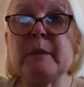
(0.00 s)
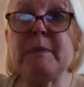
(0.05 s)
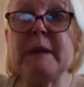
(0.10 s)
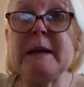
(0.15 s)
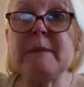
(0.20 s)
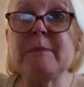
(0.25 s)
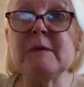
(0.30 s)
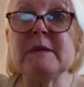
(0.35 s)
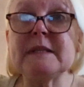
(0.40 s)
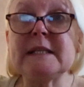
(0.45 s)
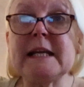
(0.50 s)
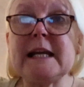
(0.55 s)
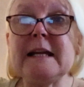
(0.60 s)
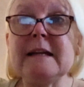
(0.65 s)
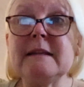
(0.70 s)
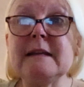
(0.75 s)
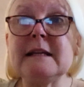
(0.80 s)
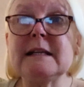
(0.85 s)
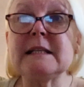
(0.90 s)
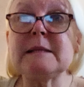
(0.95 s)
of people
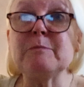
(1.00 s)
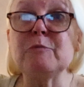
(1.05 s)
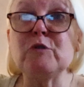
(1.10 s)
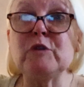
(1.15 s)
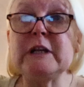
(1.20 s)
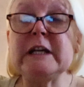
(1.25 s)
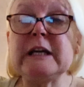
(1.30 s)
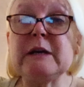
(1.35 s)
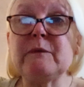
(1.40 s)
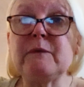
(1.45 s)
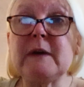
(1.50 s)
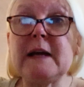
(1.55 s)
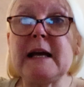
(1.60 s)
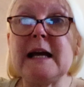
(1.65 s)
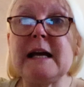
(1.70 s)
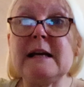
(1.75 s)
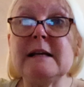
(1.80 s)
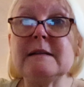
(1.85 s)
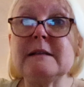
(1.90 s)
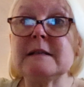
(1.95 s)
say this, money
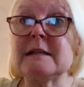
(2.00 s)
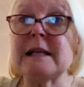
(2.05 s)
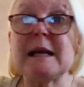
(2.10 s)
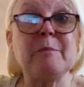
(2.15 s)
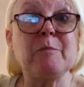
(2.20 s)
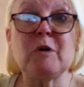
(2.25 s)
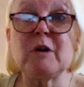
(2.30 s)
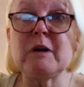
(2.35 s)
advisors. I'm